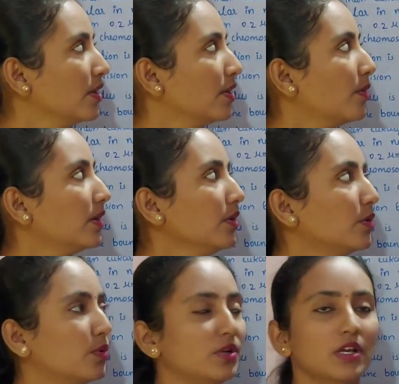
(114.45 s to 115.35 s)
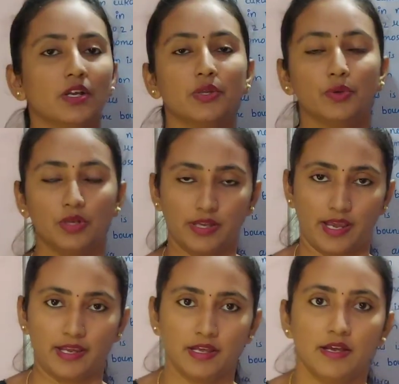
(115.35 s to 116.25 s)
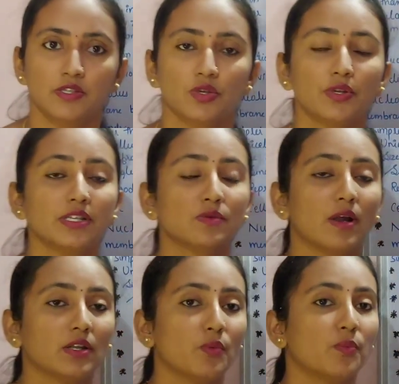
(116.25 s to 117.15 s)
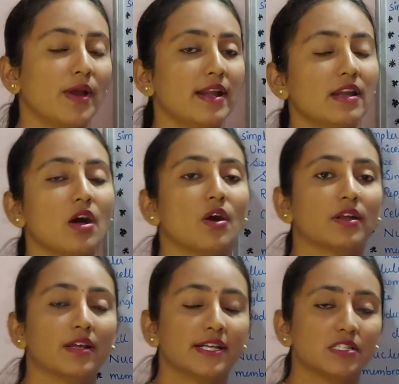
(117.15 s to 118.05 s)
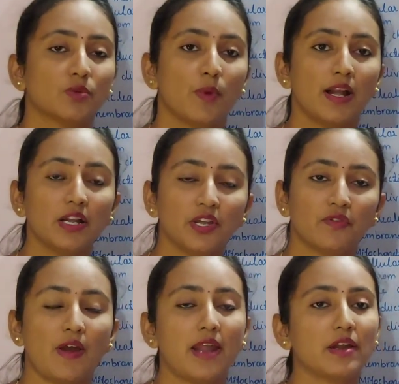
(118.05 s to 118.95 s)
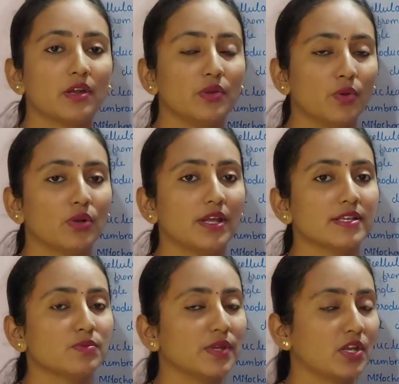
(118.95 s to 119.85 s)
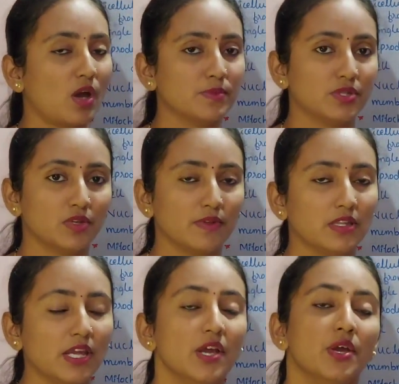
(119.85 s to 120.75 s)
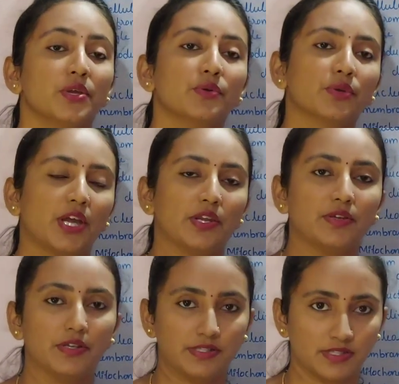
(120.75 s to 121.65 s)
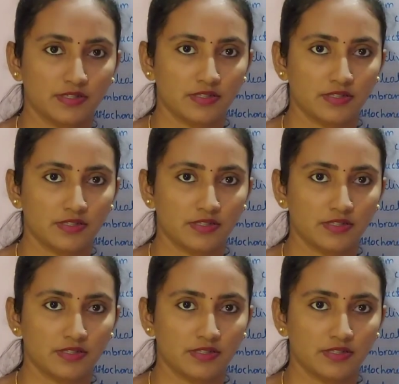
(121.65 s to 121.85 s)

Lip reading: What? A good nuclei. So it is what? A well organized, well defined nucleus we can observe in the eukaryotes.